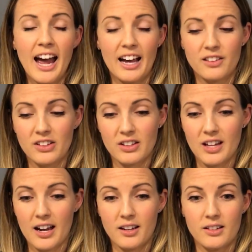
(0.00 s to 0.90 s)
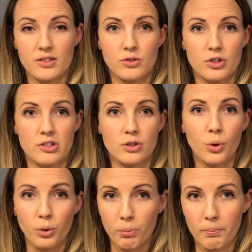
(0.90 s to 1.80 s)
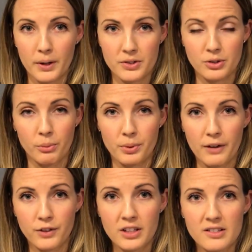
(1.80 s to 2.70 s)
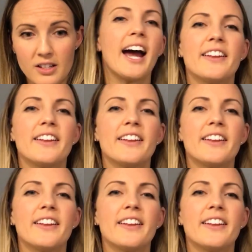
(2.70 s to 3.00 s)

I think that that is just total personal preference.